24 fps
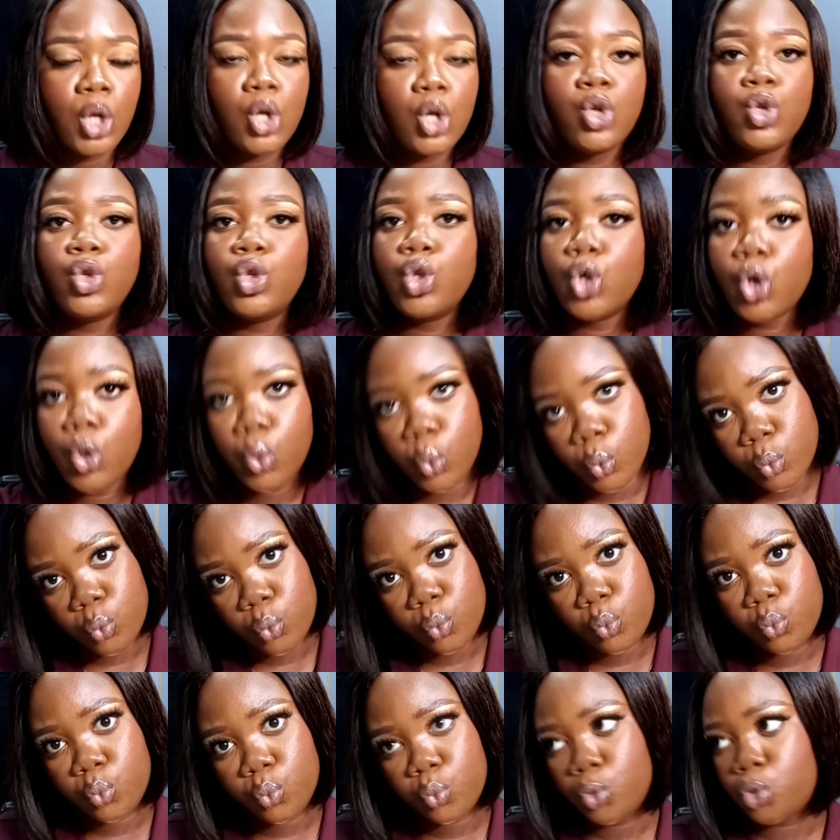No,
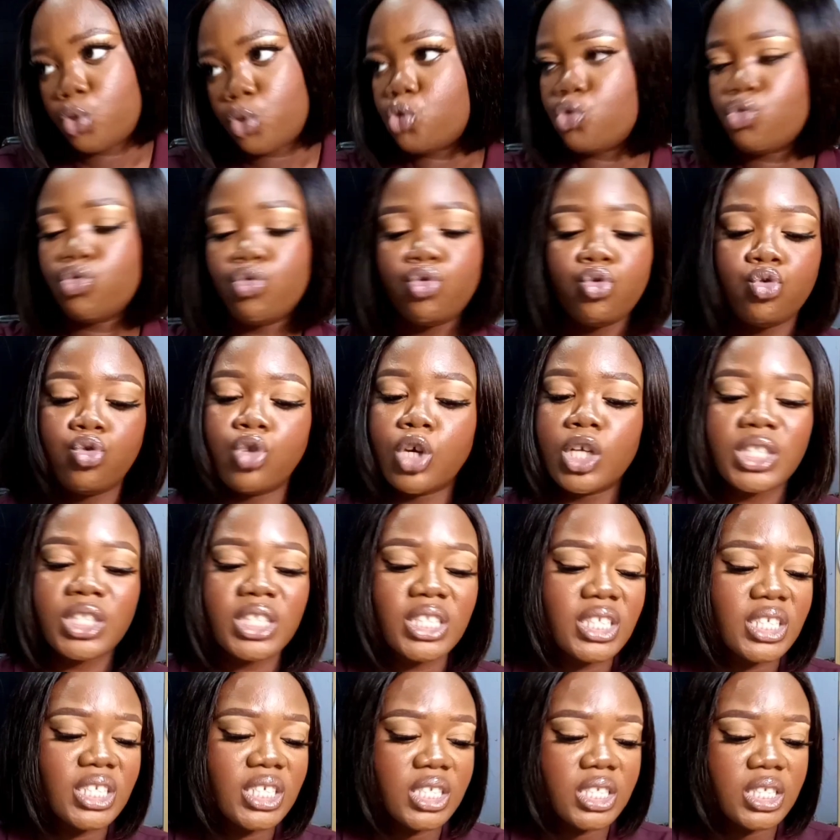you do not
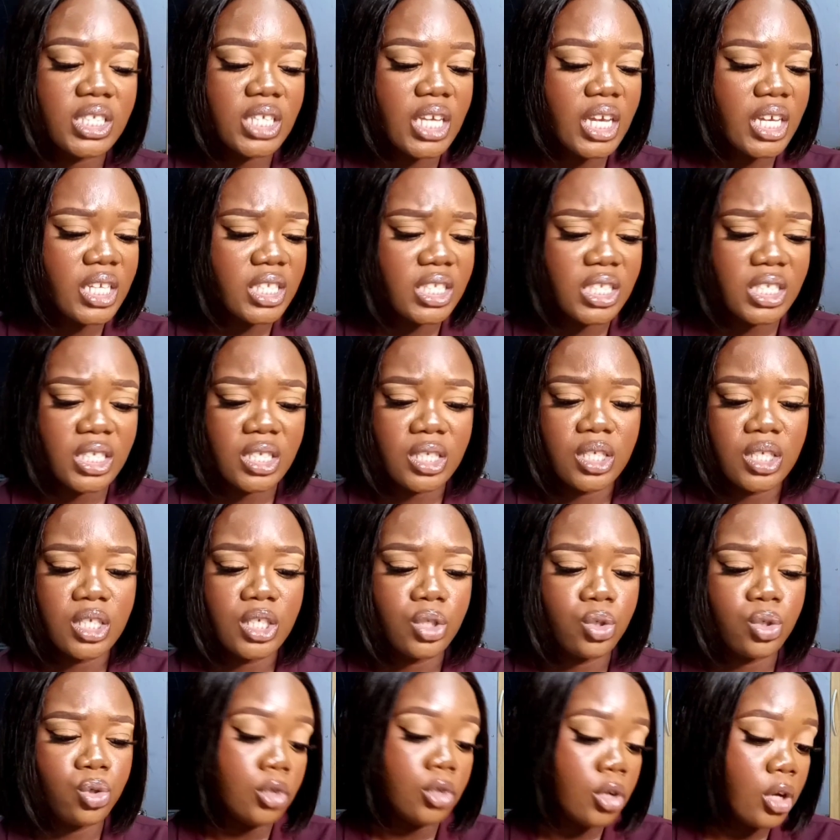need any list.